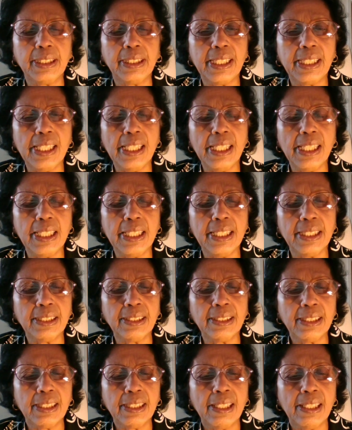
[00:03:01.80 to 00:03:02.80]
really
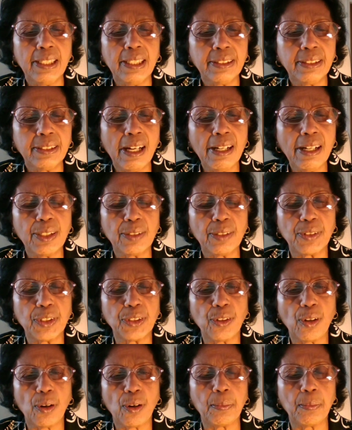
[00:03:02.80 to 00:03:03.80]
tired of the
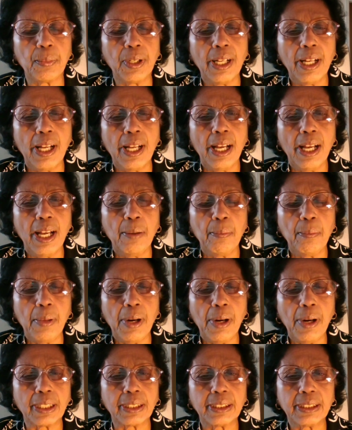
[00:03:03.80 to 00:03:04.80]
job.
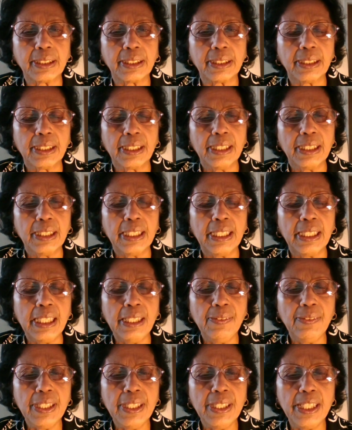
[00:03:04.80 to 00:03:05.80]
But
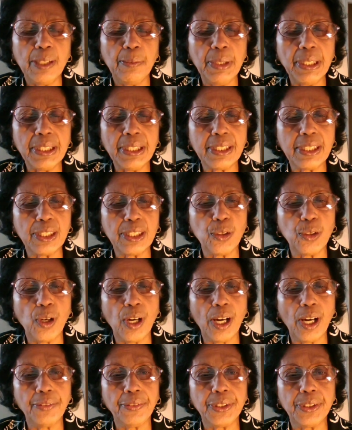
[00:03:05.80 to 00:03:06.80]
even in a business, you
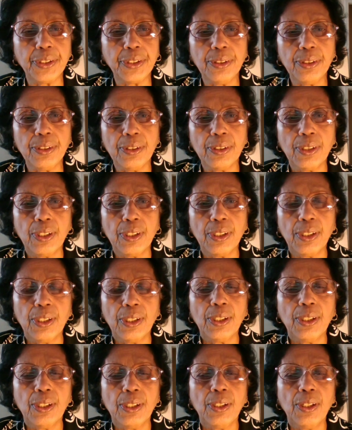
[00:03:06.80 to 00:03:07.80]
have to
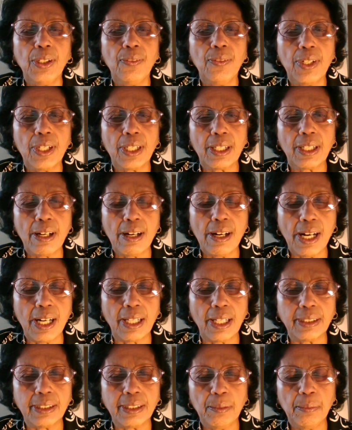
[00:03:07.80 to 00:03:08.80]
work
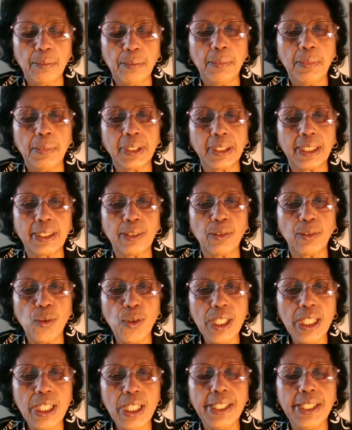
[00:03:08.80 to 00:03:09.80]
hard. But the
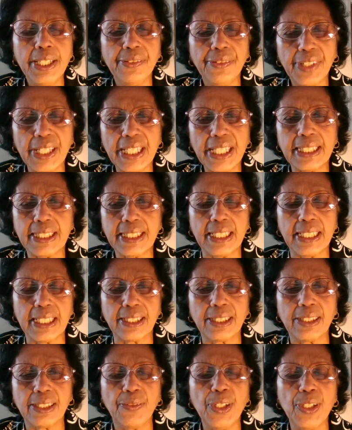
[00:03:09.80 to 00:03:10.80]
only difference
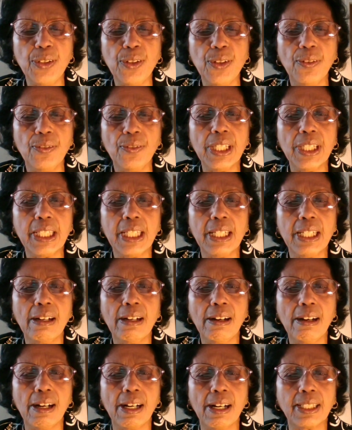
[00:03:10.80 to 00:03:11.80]
is when you are working
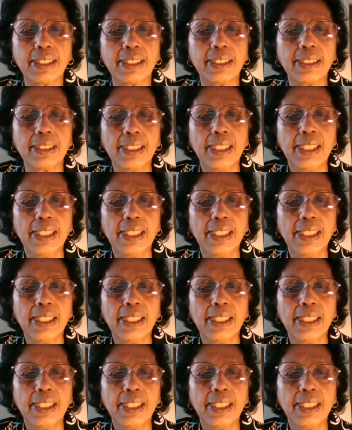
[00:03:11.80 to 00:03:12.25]
hard,